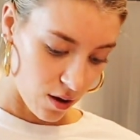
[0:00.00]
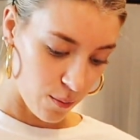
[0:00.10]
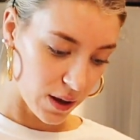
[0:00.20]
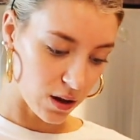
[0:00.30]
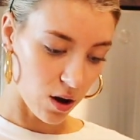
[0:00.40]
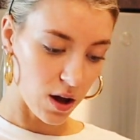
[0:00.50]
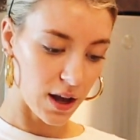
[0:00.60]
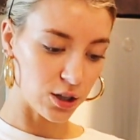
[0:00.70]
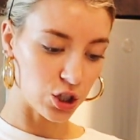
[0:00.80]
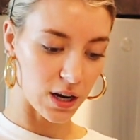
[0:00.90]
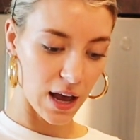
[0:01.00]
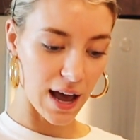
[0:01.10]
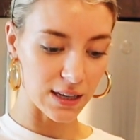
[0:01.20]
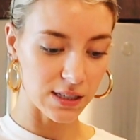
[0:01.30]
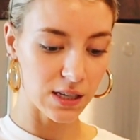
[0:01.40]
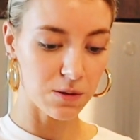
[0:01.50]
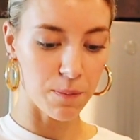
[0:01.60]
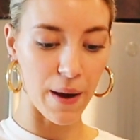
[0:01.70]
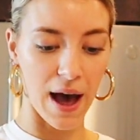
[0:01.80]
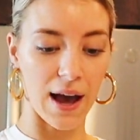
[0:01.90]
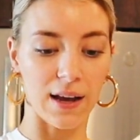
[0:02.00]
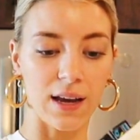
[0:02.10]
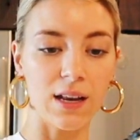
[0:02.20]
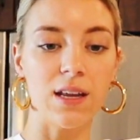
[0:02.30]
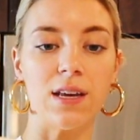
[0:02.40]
Oh my gosh, and it has this bag in